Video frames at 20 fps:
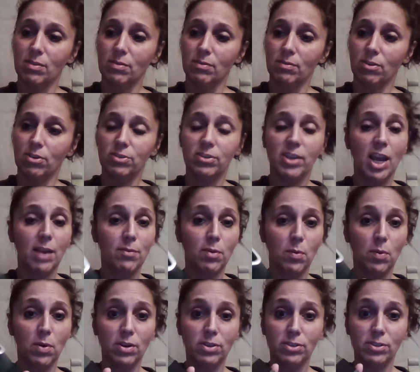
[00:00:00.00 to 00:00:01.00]
Worse came to
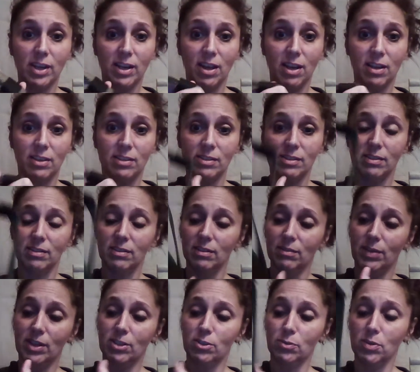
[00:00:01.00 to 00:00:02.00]
worse, I guess. I
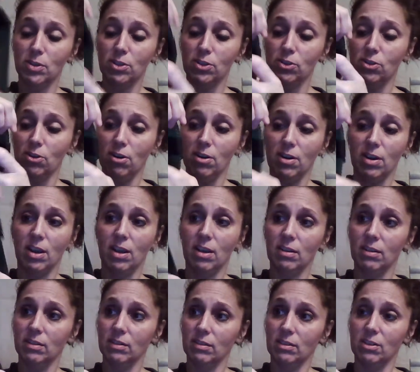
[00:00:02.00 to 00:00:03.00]
mean, it's real sturdy.
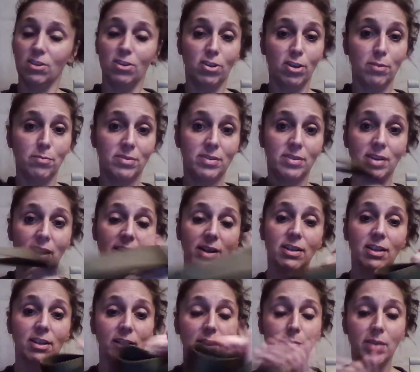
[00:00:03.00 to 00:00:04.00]
You could
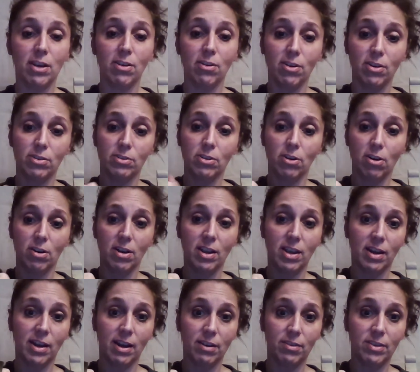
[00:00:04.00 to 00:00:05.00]
technically make your own
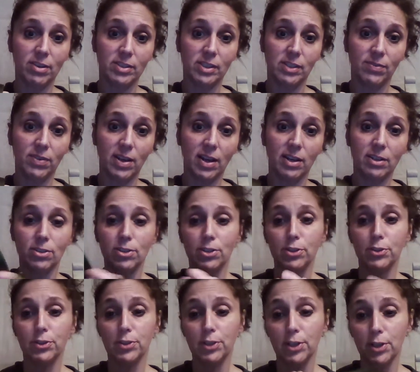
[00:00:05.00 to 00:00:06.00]
tourniquet out of this if you had
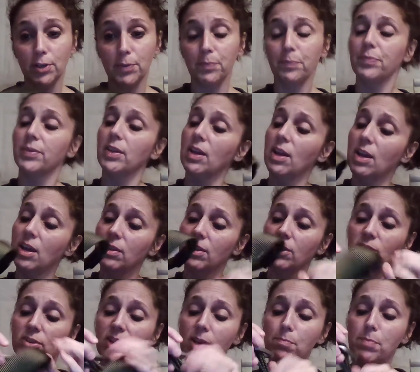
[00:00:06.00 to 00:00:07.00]
to. So these
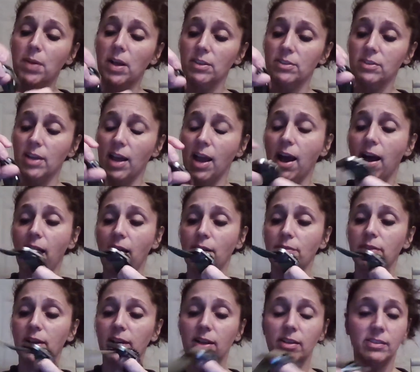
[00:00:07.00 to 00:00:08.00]
are neat belts to have.
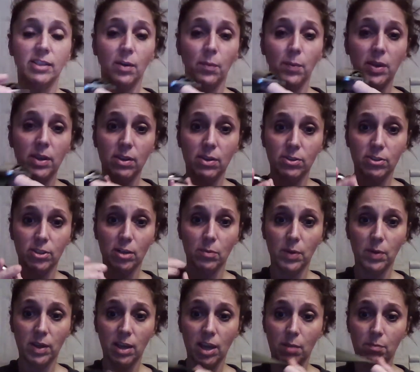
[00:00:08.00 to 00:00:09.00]
Like I said, we use them,
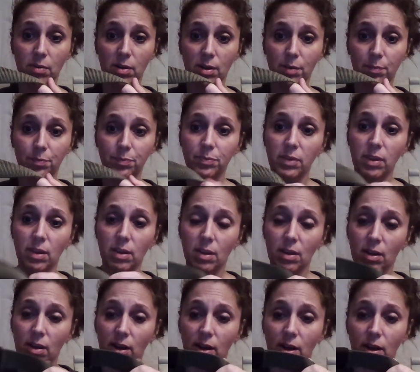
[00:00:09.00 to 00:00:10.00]
we keep them
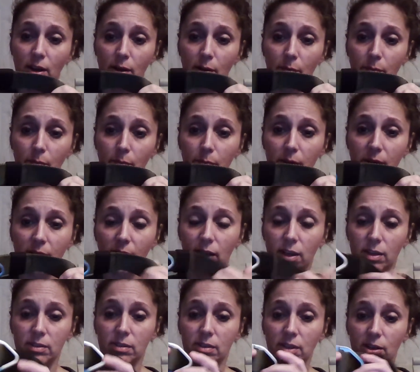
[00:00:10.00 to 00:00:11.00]
um,
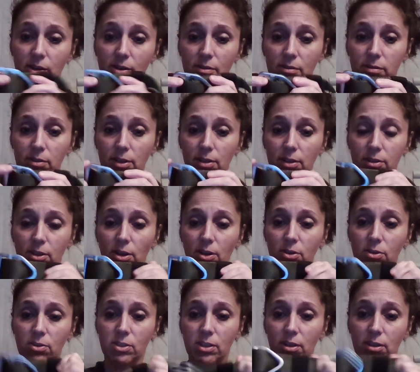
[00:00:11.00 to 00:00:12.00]
because they're so
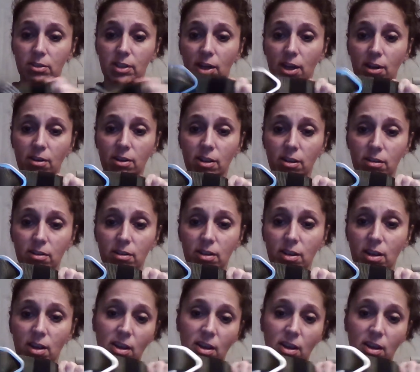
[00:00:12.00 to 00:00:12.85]
utilitarian.